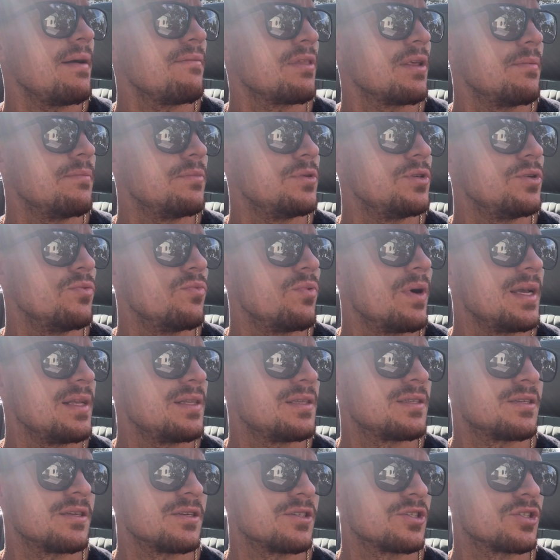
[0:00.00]
them do
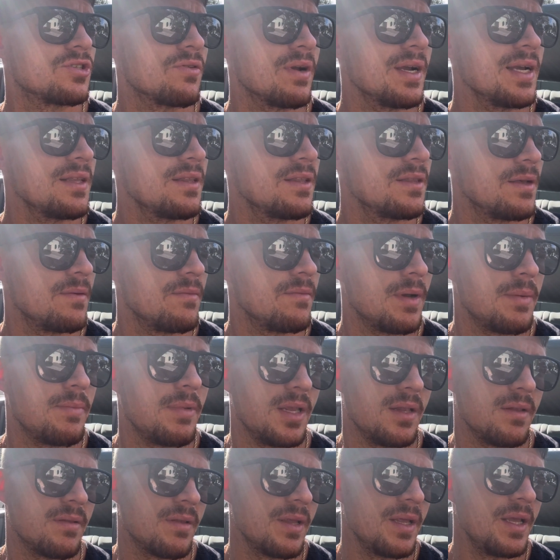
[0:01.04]
weights to strengthen them. I
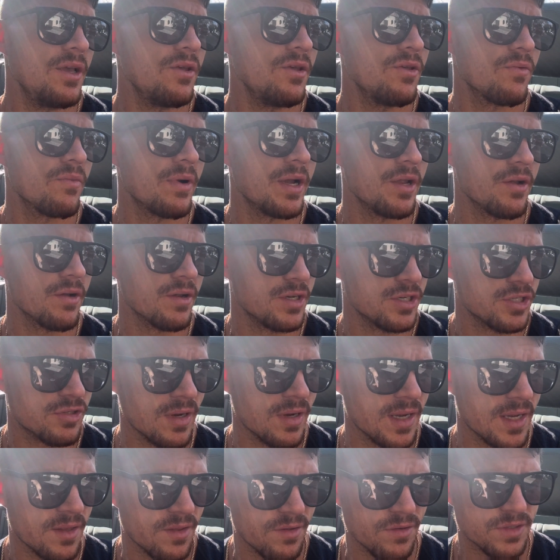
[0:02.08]
mean, either way you're going to
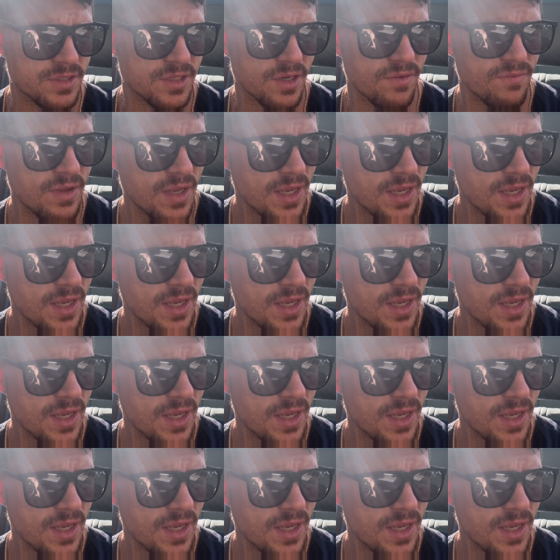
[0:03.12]
strengthen yourself,